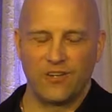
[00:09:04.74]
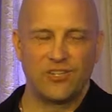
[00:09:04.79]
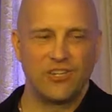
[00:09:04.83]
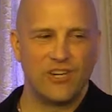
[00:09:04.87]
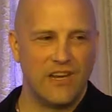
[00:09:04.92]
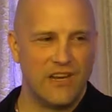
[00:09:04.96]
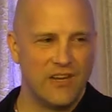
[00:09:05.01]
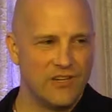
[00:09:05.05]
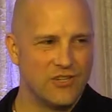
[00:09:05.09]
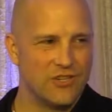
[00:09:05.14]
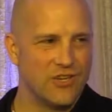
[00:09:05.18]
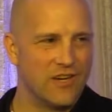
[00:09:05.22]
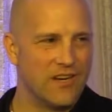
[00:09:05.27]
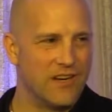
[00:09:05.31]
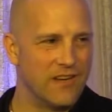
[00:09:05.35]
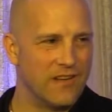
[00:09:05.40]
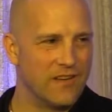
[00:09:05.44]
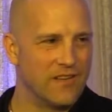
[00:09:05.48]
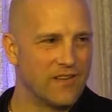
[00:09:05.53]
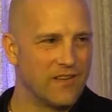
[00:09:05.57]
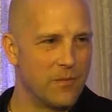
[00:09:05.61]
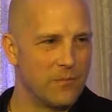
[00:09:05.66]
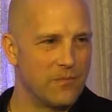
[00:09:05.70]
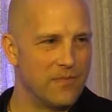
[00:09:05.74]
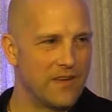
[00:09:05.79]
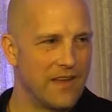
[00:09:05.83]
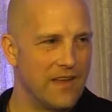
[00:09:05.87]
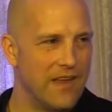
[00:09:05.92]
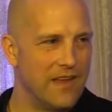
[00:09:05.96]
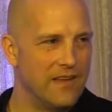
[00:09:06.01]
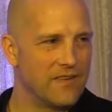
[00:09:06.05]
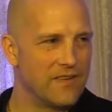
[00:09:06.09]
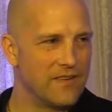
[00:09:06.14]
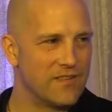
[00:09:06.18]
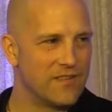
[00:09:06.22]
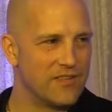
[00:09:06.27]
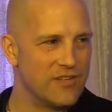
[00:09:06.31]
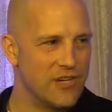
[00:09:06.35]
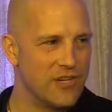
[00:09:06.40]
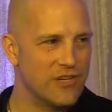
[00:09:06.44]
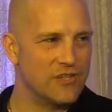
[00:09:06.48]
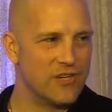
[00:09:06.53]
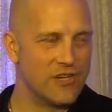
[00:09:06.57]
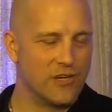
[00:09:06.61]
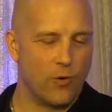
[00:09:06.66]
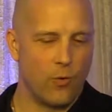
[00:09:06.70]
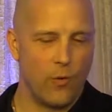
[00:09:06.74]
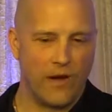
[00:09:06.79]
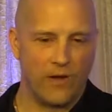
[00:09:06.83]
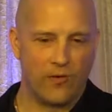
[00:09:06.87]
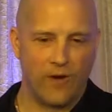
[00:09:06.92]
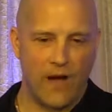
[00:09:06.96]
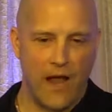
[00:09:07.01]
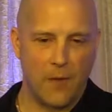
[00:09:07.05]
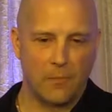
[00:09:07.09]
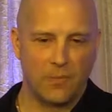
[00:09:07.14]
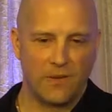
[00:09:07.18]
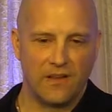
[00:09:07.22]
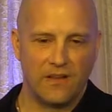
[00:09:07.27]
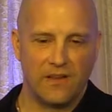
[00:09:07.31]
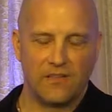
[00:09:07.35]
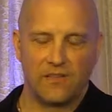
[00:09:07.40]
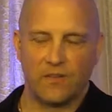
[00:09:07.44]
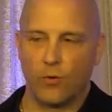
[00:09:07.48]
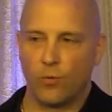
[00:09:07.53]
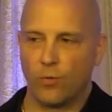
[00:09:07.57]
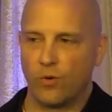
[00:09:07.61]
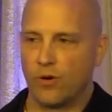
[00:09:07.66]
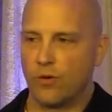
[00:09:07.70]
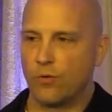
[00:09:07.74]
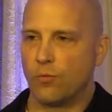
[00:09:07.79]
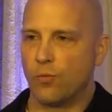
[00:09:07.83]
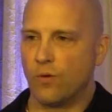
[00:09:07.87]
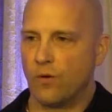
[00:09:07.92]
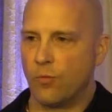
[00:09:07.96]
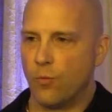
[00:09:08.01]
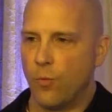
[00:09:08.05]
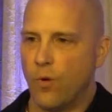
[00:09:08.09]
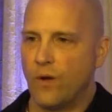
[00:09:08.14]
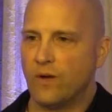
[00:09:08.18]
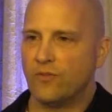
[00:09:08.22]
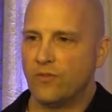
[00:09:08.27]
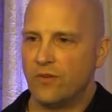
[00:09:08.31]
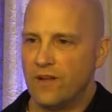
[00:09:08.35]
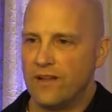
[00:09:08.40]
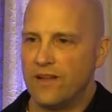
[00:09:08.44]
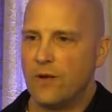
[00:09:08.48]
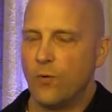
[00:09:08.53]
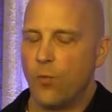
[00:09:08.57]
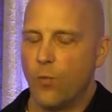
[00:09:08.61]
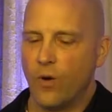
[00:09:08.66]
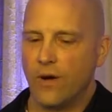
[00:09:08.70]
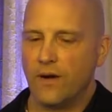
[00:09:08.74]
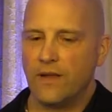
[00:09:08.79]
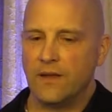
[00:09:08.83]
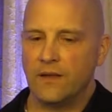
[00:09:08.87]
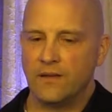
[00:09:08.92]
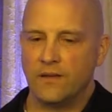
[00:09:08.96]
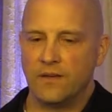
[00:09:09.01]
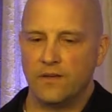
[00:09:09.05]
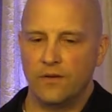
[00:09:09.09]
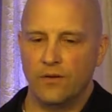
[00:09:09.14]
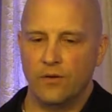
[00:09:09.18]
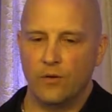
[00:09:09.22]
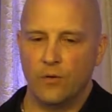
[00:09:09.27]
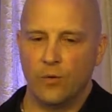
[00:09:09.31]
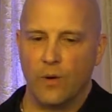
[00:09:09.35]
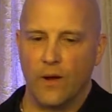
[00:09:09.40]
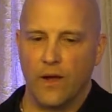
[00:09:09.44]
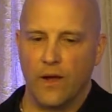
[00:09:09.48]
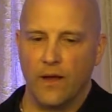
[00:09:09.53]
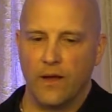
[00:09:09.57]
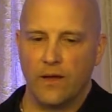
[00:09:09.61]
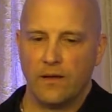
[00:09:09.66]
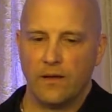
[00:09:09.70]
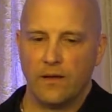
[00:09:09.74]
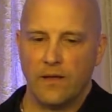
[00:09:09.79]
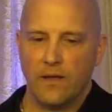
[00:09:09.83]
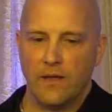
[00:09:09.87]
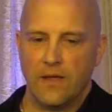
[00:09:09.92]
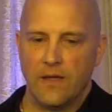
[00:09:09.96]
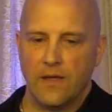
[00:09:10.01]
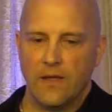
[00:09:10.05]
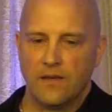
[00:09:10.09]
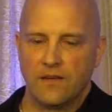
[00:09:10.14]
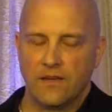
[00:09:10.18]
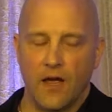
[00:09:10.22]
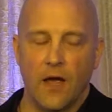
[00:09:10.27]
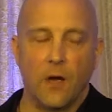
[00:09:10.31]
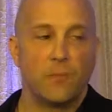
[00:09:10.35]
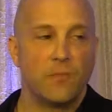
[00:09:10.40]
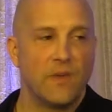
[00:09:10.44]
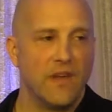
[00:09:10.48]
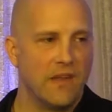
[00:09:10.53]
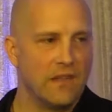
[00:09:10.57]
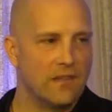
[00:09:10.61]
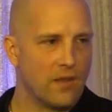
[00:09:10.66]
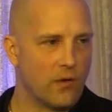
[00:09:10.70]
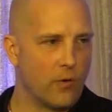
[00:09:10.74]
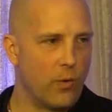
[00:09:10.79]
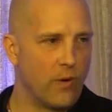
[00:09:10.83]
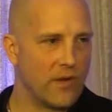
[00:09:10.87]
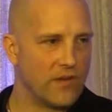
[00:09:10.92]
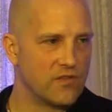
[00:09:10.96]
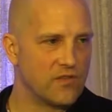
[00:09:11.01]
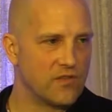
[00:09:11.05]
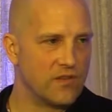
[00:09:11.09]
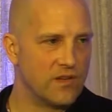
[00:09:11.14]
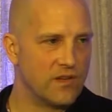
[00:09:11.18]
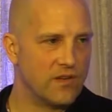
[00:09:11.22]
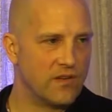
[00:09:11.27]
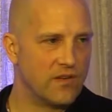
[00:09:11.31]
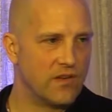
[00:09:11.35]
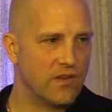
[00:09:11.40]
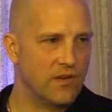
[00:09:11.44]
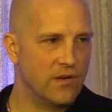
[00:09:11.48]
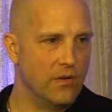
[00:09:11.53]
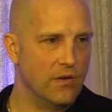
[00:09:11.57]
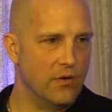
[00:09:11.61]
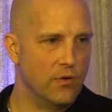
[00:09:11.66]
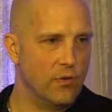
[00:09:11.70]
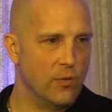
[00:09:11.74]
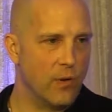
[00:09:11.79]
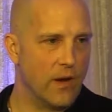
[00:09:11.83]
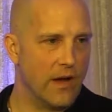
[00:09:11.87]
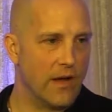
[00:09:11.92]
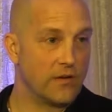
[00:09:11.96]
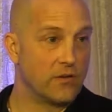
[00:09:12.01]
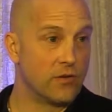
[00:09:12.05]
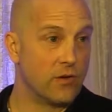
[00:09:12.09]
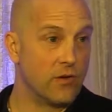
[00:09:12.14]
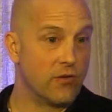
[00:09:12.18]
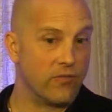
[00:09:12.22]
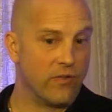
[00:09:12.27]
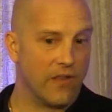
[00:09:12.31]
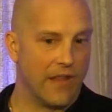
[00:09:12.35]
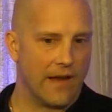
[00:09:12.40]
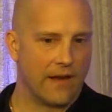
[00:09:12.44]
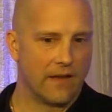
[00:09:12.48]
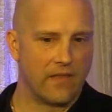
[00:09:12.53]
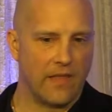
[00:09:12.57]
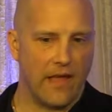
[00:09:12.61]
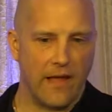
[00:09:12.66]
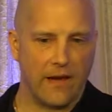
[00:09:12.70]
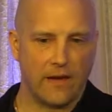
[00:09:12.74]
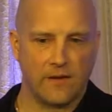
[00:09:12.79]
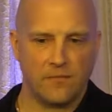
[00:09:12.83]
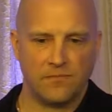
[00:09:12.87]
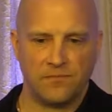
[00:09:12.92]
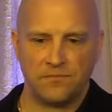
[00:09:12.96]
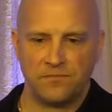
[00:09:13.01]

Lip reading: changing, in some cases changing quite rapidly. So we're really wanting to update the question to reflect that.